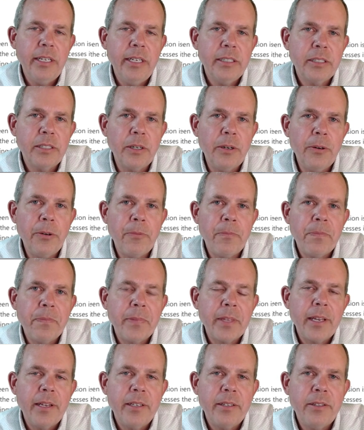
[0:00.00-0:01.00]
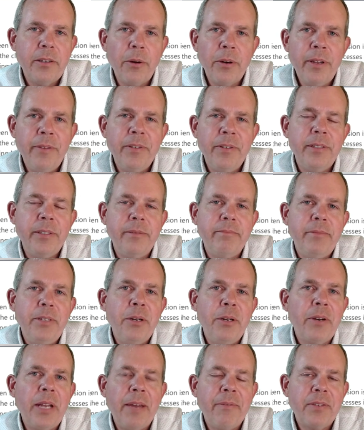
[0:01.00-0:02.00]
So, don't even, you
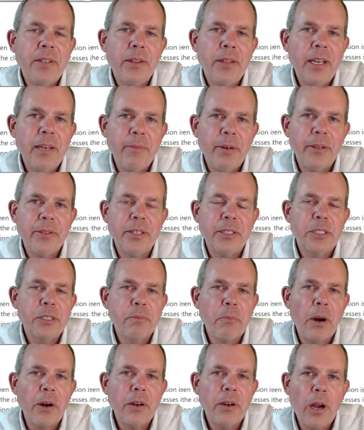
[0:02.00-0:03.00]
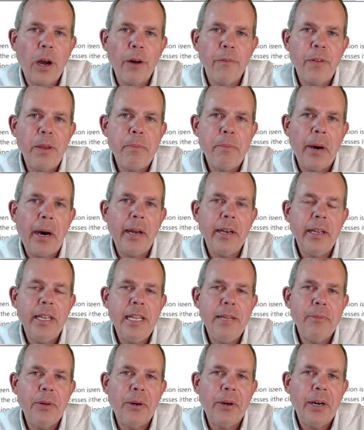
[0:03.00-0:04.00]
don't have to think about the smart coffee pot
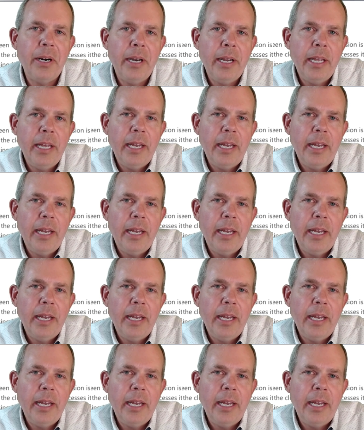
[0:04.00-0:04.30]
anymore.